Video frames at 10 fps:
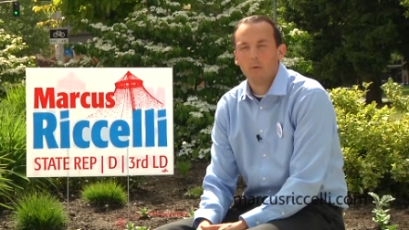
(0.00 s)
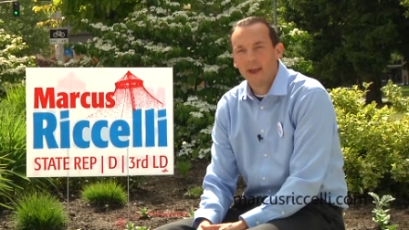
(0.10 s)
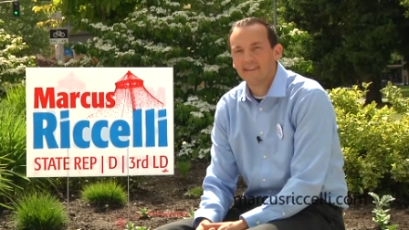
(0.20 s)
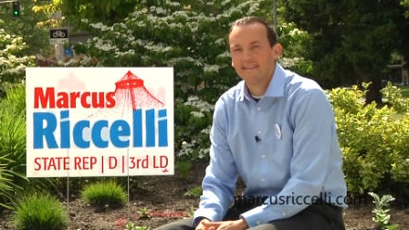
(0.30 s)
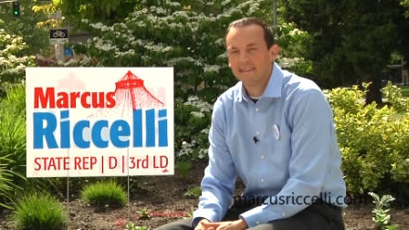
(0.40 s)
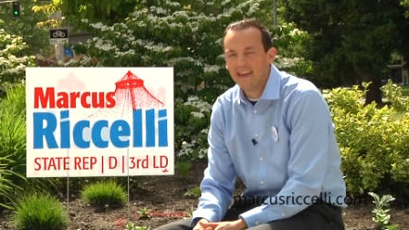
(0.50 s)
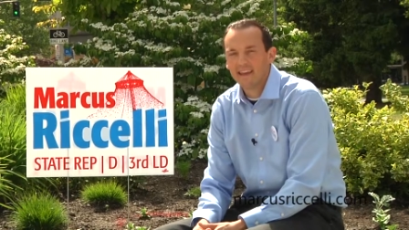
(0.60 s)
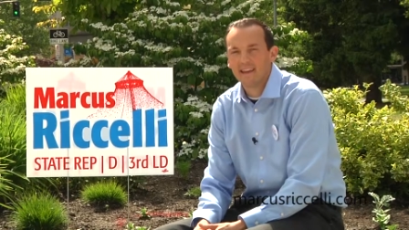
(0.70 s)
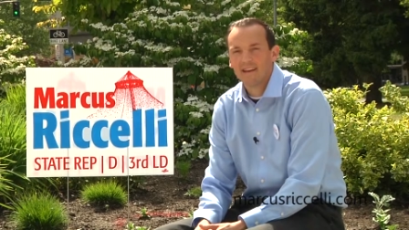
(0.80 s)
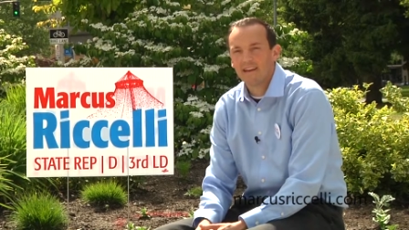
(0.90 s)
We had to
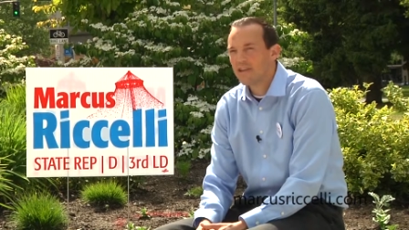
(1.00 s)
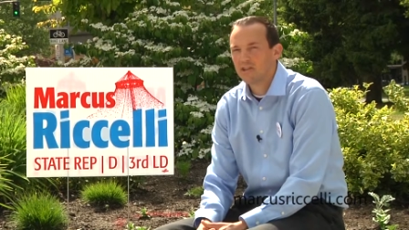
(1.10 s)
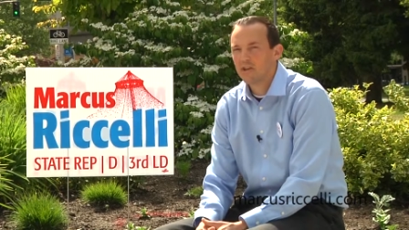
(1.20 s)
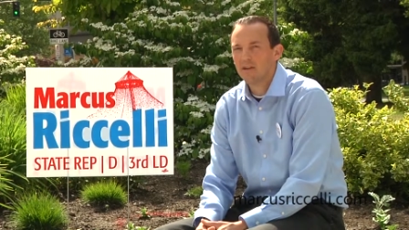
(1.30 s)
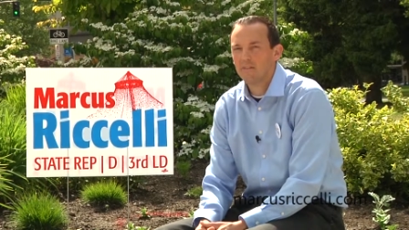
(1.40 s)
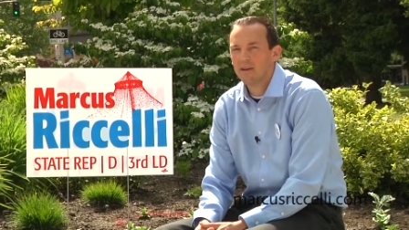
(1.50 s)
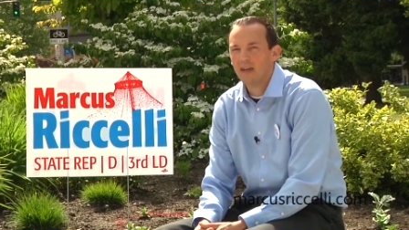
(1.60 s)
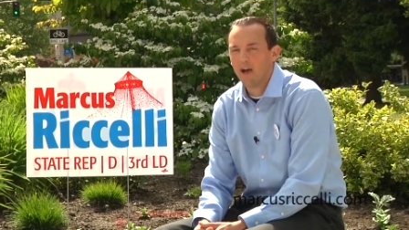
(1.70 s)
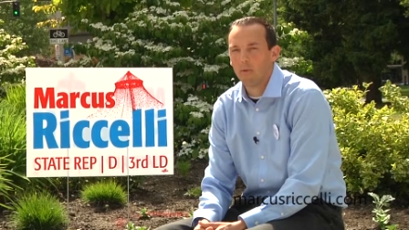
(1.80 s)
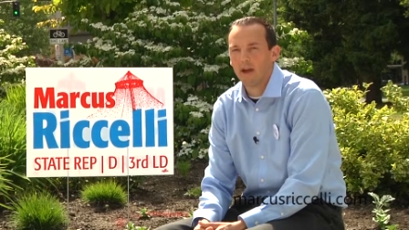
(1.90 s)
take it. It shouldn't be
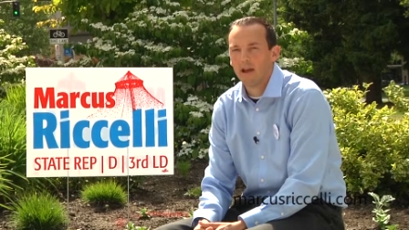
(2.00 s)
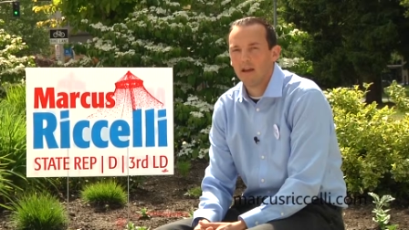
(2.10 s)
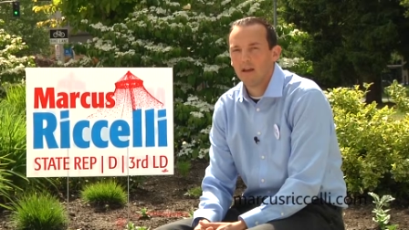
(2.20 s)
that way.